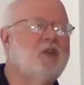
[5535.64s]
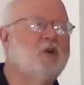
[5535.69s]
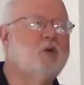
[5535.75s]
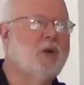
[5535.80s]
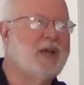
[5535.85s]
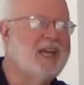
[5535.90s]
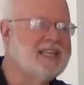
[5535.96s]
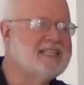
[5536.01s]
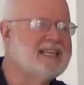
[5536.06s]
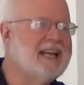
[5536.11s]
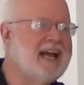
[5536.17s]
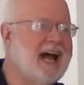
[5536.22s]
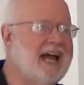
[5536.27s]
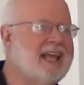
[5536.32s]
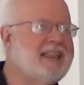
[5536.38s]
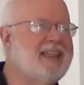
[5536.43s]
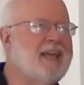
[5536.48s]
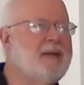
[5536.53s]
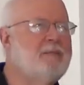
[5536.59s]
The reason
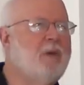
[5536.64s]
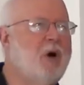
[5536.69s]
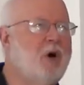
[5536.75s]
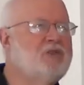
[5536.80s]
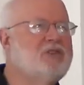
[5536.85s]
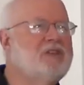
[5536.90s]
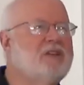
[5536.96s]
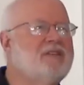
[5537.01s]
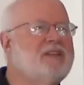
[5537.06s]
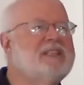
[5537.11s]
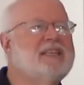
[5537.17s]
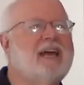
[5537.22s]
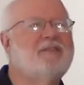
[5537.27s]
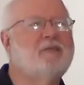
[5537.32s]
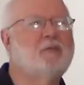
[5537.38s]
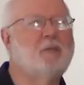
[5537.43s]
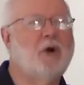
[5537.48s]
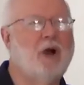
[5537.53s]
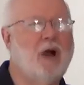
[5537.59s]
I think most of us
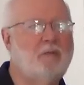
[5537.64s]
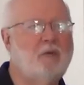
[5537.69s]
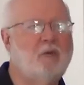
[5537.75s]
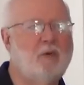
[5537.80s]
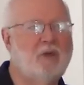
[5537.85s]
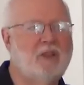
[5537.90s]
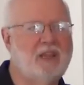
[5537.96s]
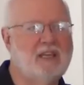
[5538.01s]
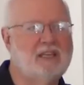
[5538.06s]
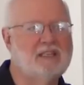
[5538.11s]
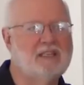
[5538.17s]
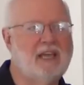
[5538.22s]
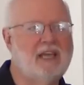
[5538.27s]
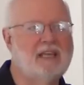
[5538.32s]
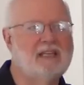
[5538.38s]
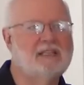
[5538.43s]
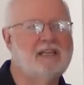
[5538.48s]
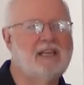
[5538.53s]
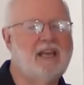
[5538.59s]
have a problem with
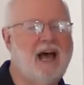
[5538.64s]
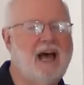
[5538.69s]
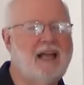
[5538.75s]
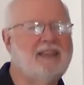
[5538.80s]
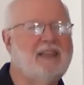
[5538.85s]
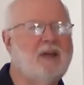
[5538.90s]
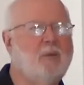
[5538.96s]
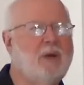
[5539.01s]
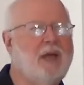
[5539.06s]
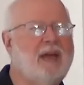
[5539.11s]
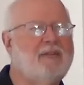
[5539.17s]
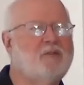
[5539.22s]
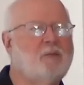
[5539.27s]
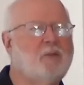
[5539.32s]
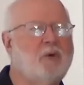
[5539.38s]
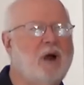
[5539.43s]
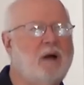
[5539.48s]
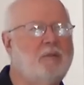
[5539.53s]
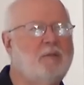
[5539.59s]
this is not that we have a
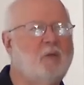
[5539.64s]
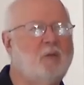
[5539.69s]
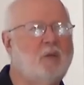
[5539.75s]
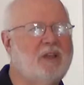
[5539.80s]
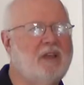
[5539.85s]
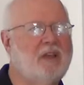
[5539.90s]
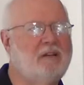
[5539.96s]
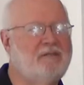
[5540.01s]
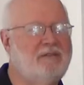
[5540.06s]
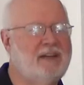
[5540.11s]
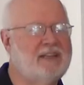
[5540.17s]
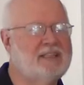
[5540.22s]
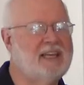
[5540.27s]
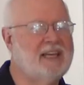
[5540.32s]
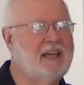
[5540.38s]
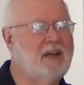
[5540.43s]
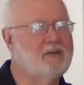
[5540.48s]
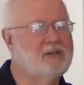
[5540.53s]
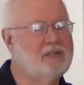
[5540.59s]
problem with
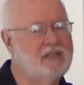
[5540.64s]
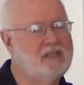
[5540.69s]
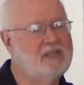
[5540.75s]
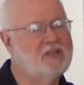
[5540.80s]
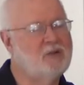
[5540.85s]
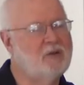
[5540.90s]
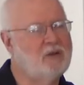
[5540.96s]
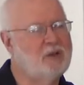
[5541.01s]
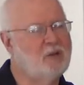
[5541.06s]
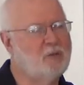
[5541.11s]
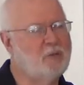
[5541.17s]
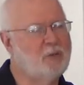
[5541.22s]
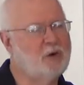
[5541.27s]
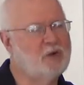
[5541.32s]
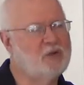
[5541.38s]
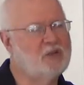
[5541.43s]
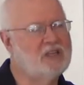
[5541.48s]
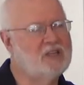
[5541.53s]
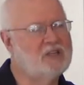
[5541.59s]
confessing our sins to another
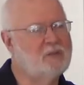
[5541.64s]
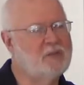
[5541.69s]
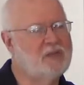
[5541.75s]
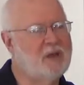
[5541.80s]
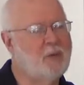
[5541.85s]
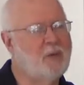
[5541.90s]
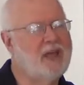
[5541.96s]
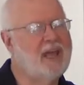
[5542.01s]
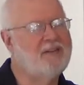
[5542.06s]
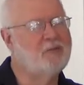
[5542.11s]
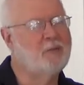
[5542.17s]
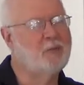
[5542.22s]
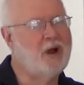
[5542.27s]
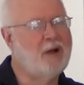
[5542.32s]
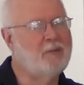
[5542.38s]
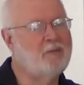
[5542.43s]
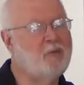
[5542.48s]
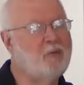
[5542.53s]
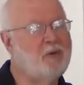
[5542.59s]
person, it's that we have a
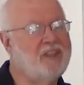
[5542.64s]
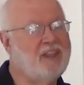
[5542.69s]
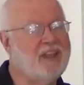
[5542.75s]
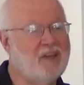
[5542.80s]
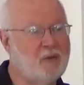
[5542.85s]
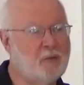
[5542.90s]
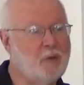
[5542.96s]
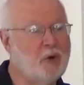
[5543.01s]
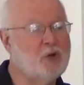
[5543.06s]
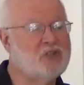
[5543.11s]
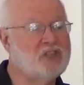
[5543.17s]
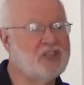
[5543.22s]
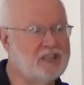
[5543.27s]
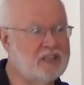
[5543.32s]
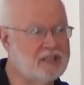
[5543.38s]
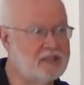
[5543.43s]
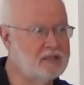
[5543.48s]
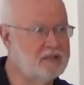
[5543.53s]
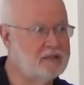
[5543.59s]
problem with the other
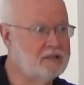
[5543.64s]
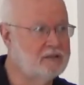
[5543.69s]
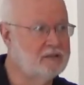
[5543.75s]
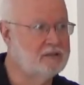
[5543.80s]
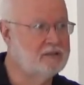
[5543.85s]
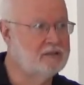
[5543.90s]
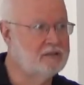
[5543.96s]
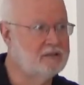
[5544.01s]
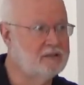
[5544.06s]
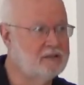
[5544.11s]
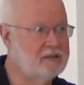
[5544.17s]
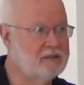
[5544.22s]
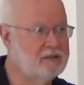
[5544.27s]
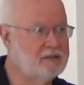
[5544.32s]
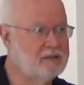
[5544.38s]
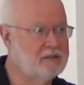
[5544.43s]
person's. Yeah.